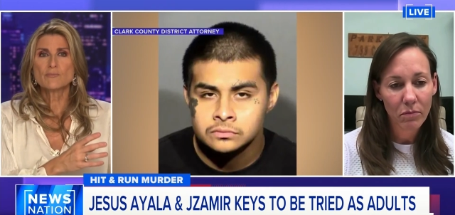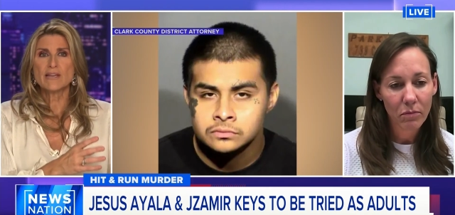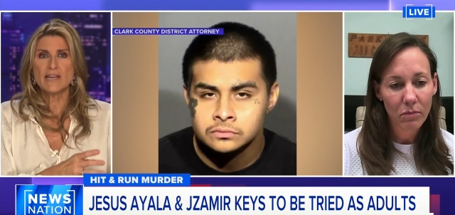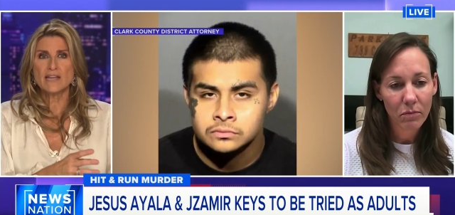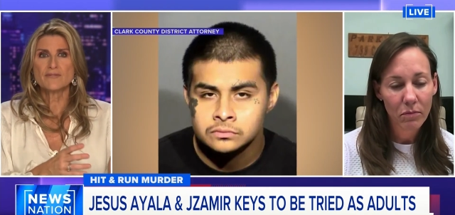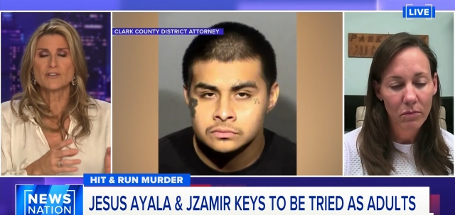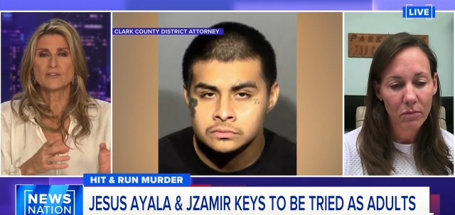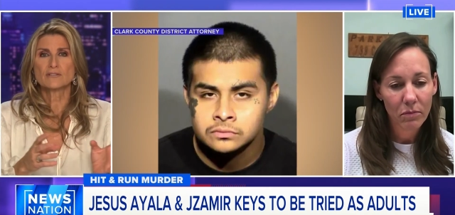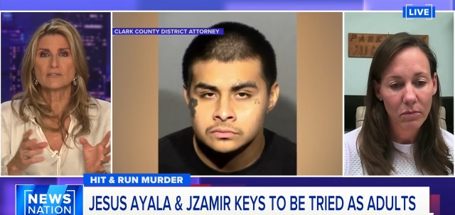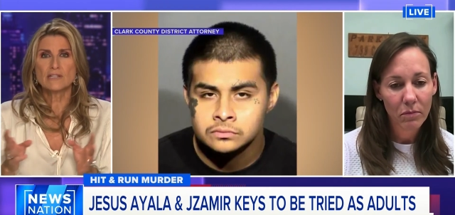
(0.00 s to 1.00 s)

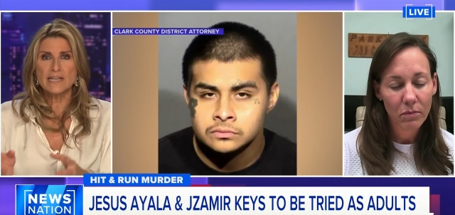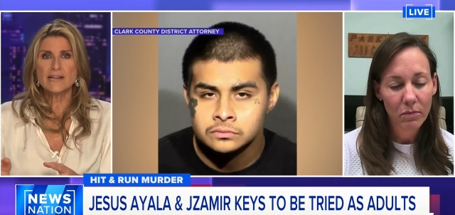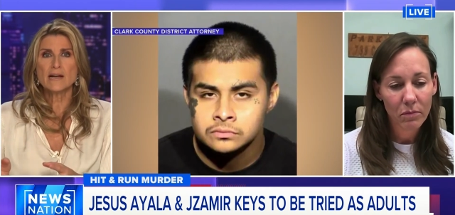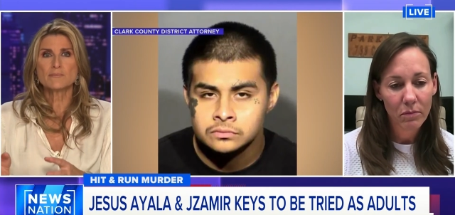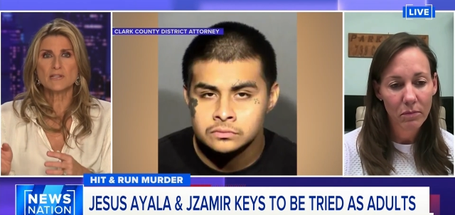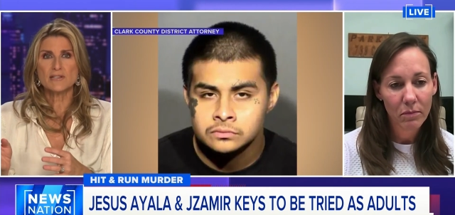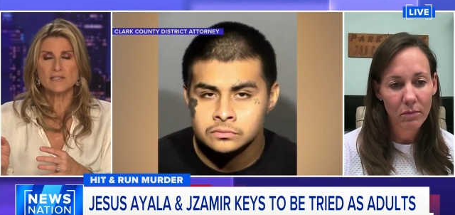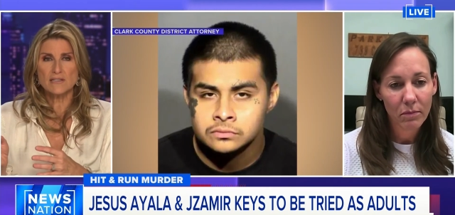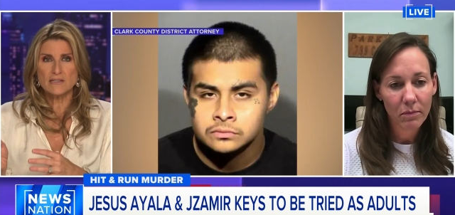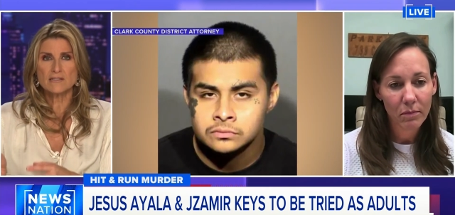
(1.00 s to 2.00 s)
Speaker 1: behavior leading up to
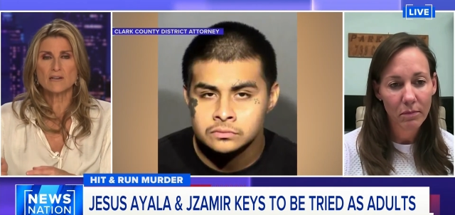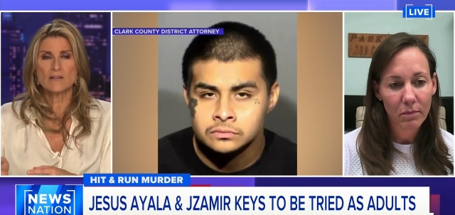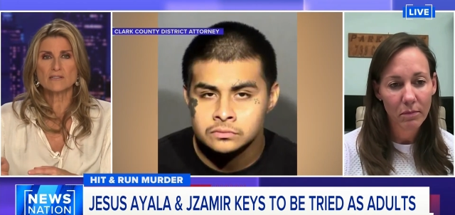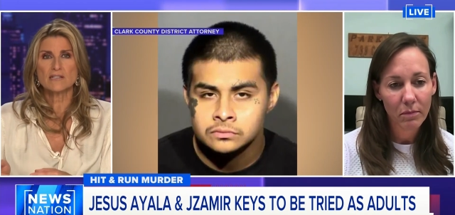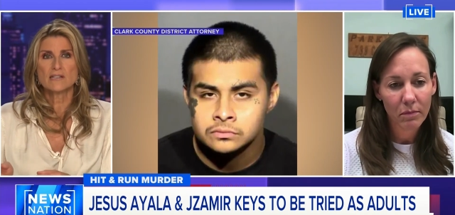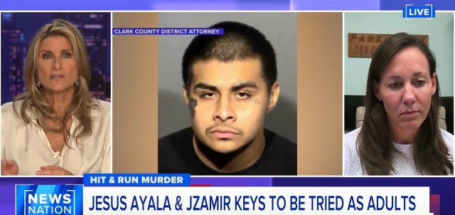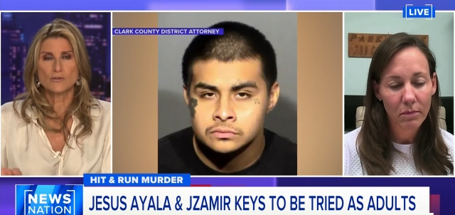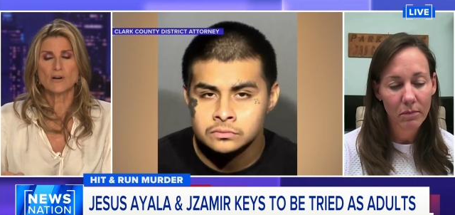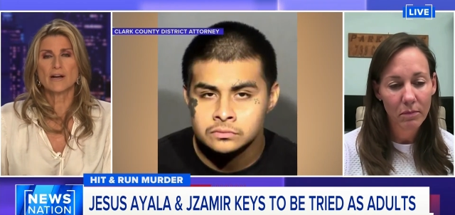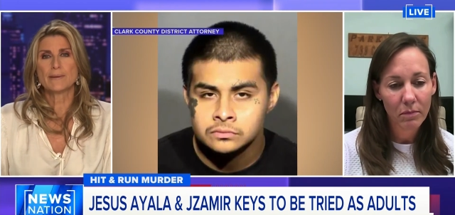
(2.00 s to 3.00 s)
this adult
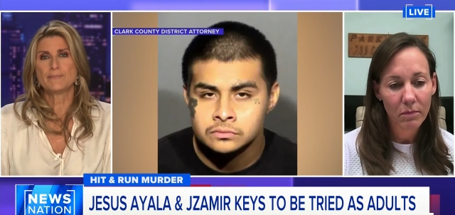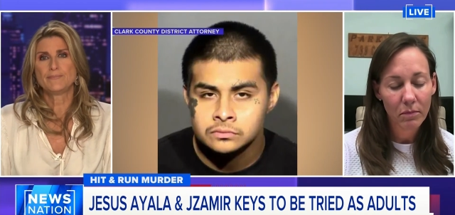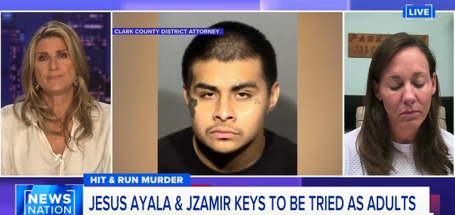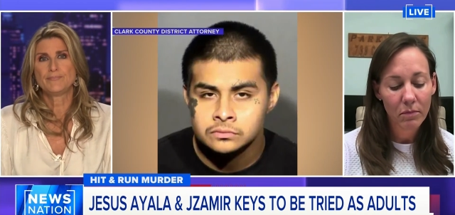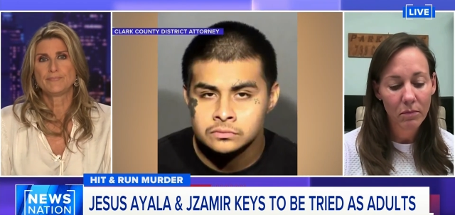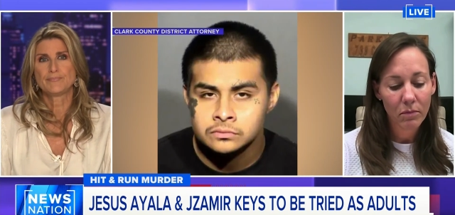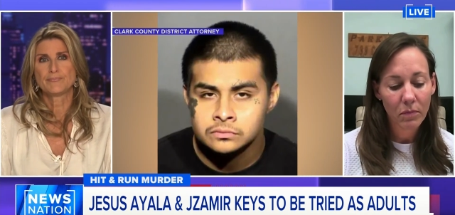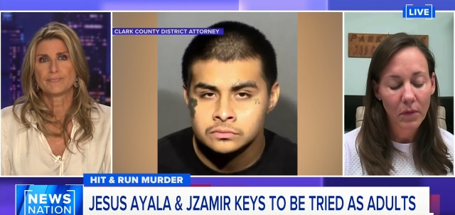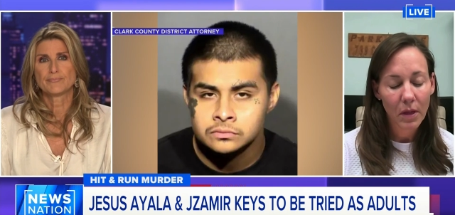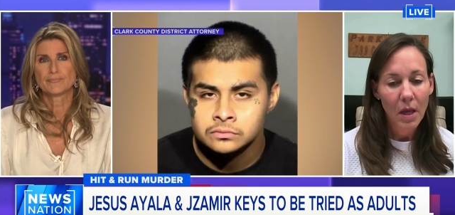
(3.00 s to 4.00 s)
crime?
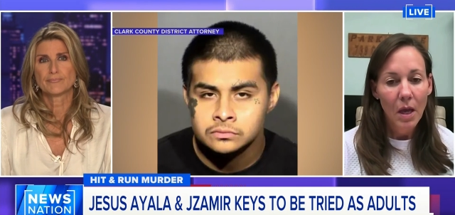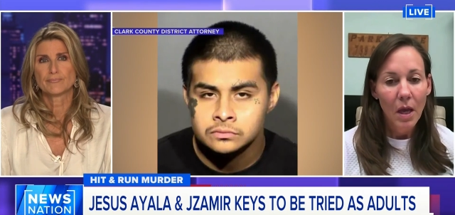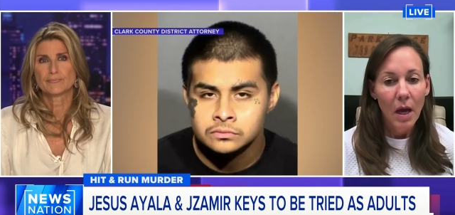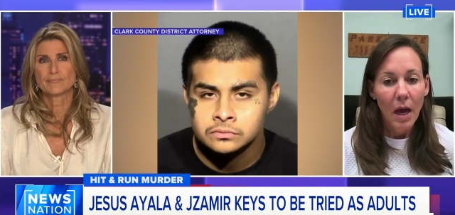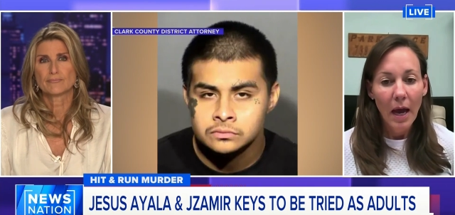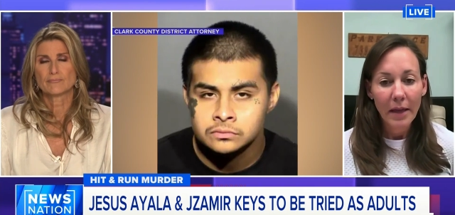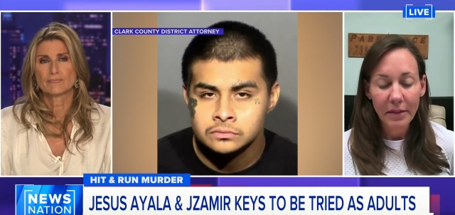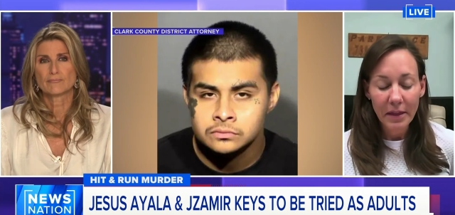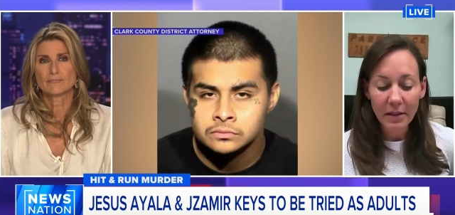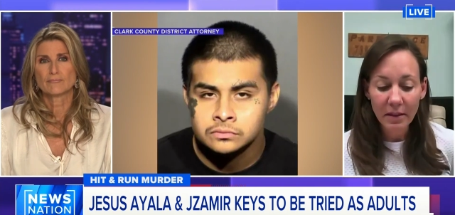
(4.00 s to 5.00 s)
I
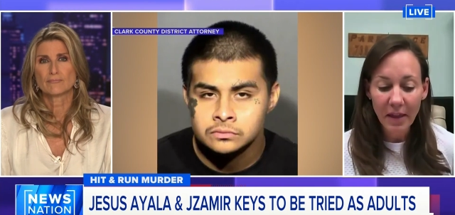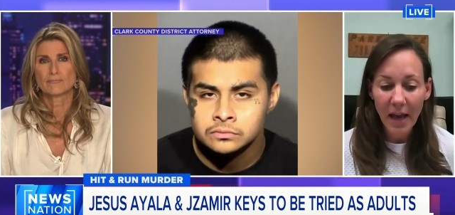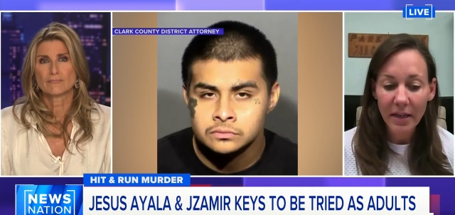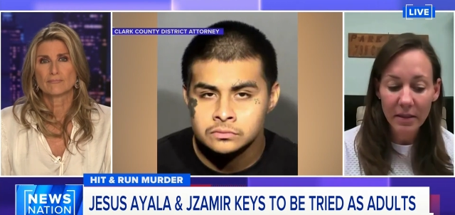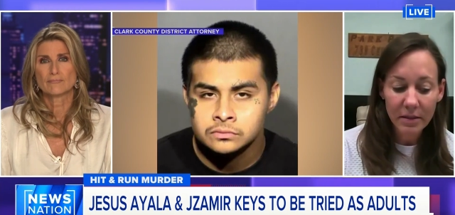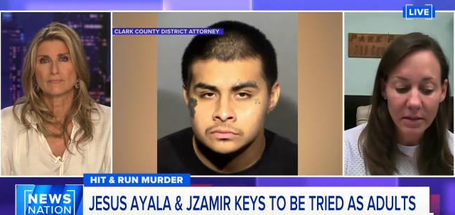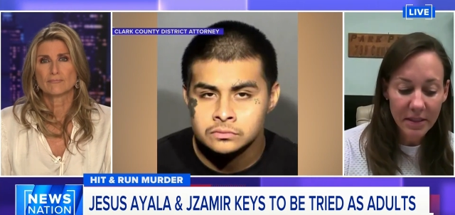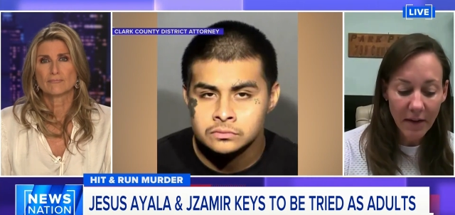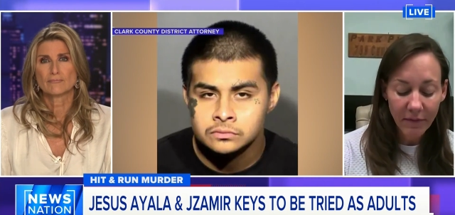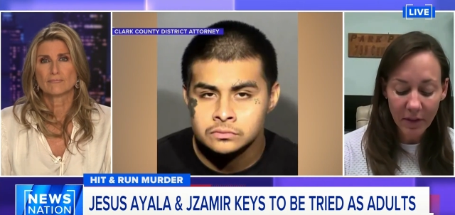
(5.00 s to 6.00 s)
Speaker 2: think that that is
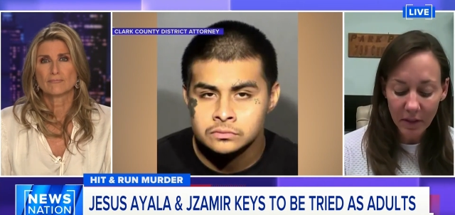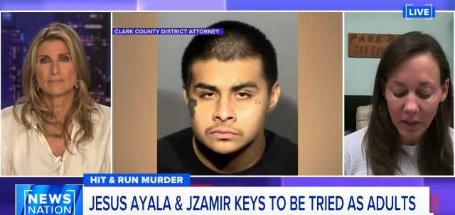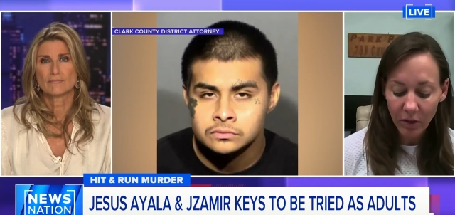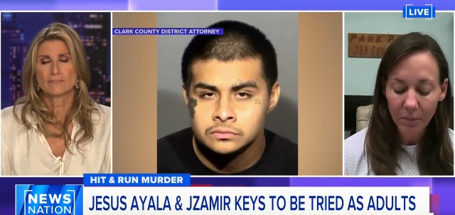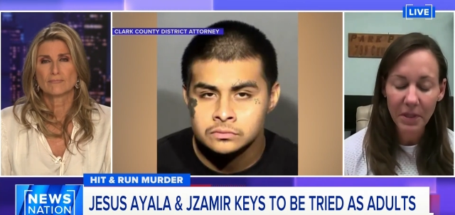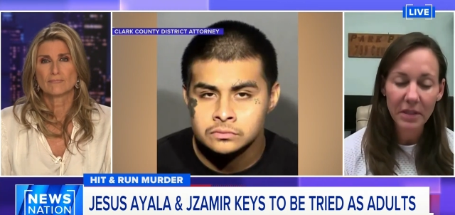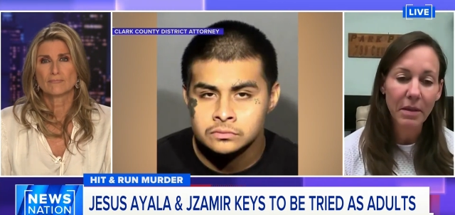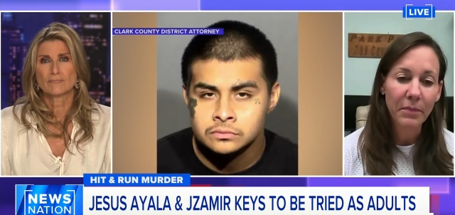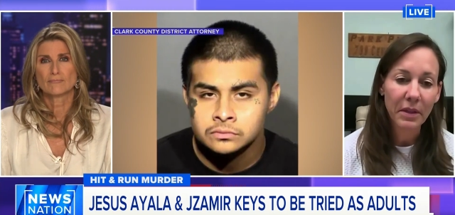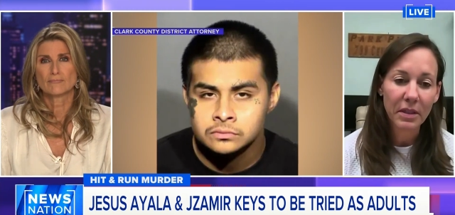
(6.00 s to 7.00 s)
definitely going to be
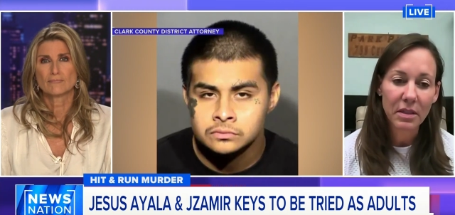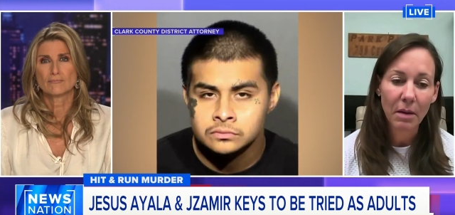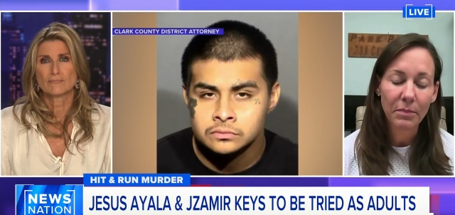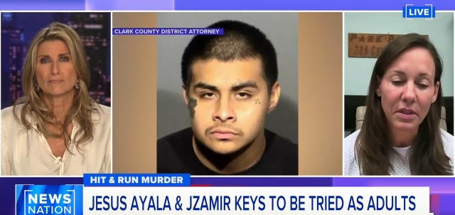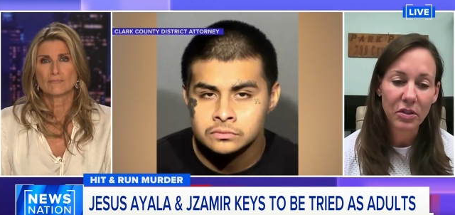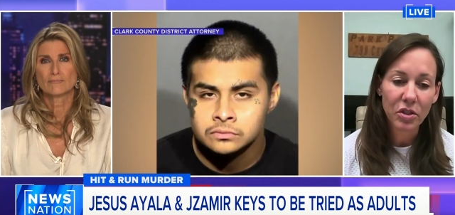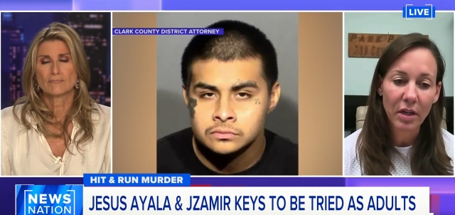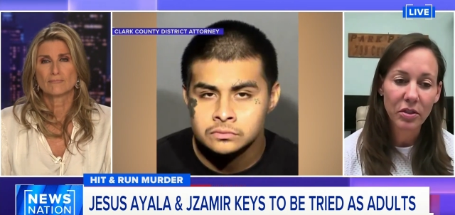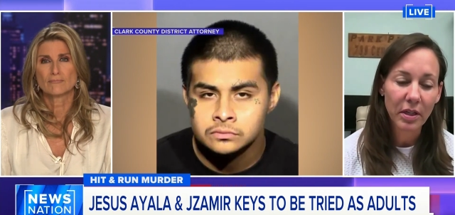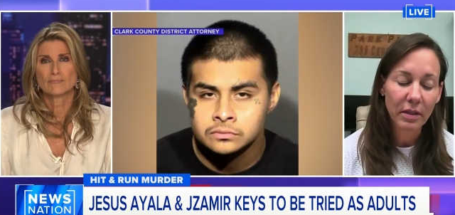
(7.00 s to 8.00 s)
something that's up to the
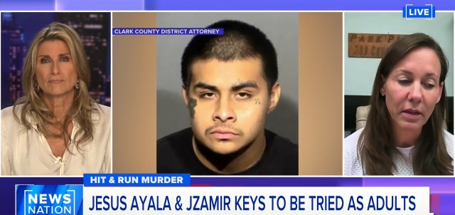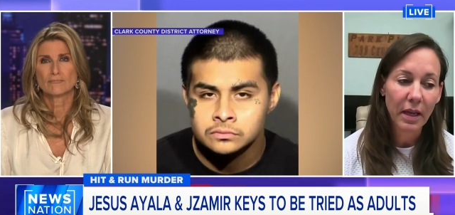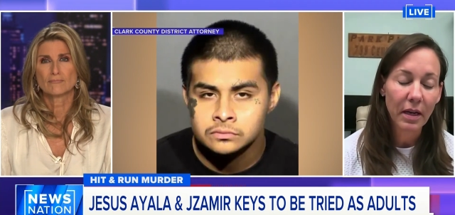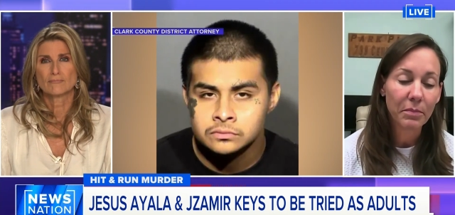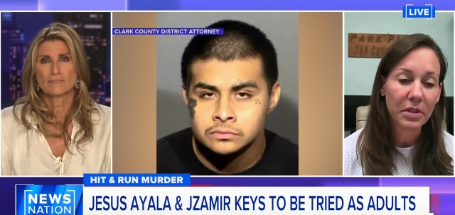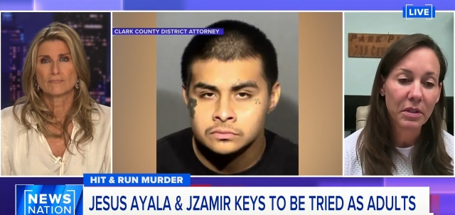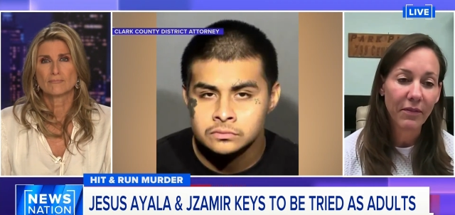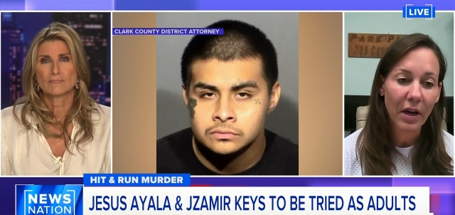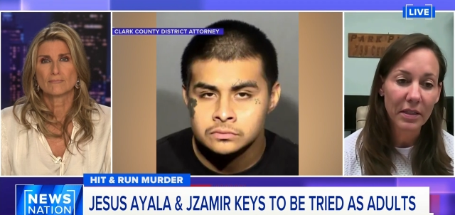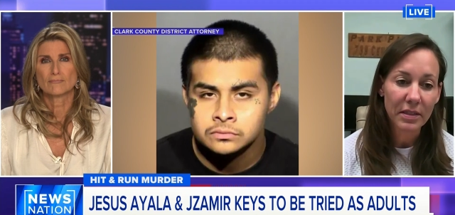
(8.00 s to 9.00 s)
judge and, and up to
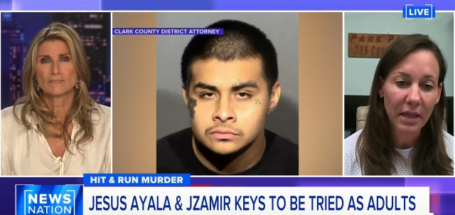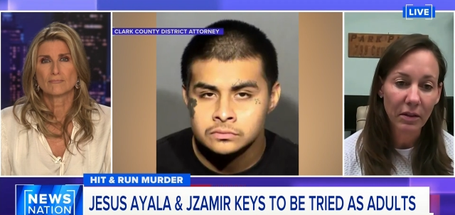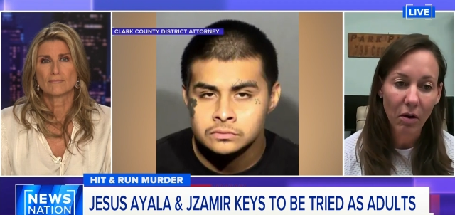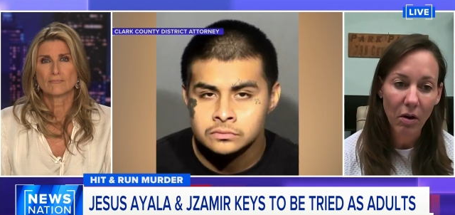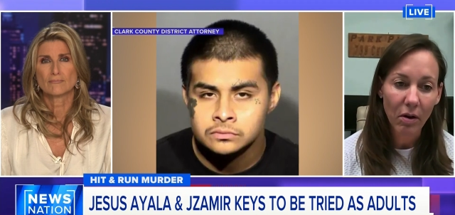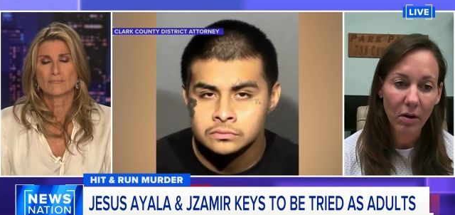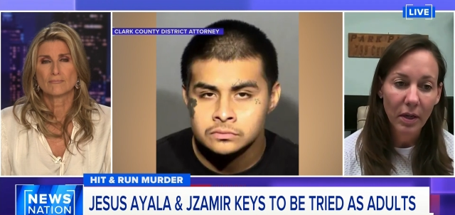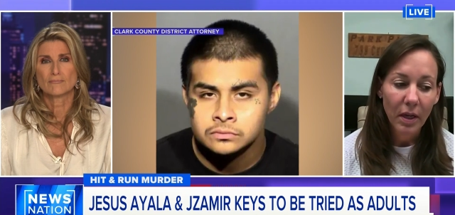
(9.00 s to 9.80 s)
Nevada state law